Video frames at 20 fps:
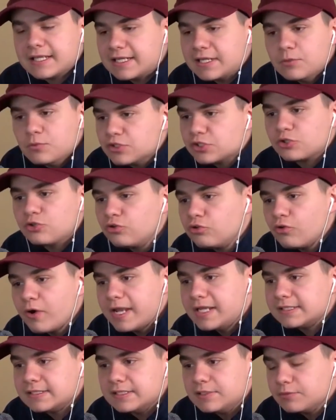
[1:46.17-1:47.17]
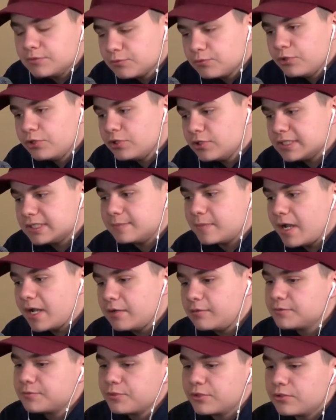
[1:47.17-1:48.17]
Like, it was crazy. It was a really good spot.
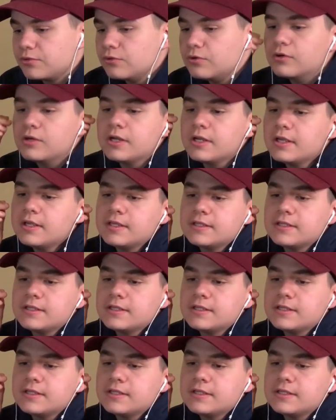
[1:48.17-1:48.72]
It was pretty cool.